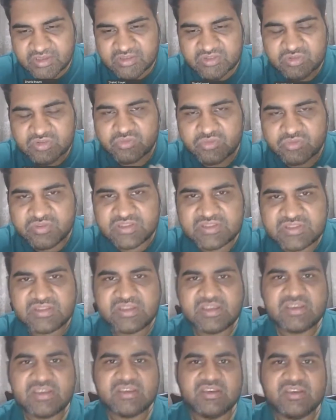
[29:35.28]
So we
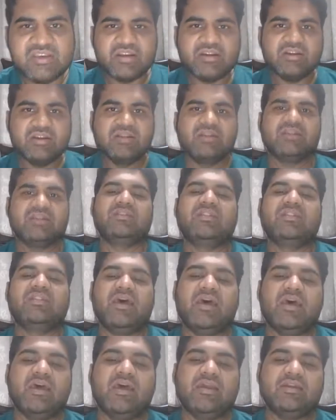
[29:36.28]
see here
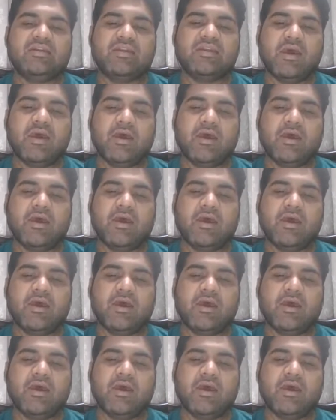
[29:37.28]
that